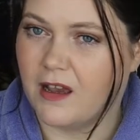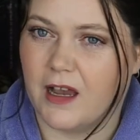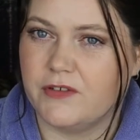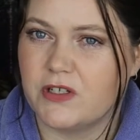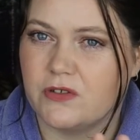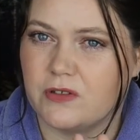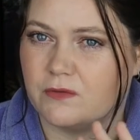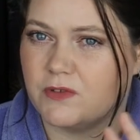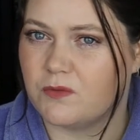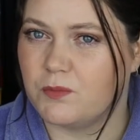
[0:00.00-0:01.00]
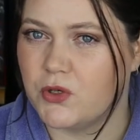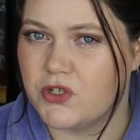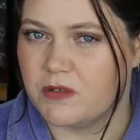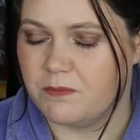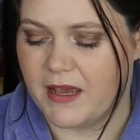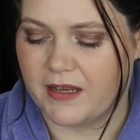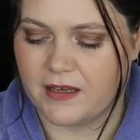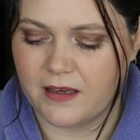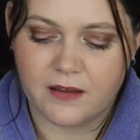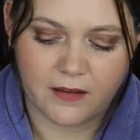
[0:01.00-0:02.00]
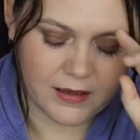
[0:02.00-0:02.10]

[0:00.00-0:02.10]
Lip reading: I've just sort of just pushed it back.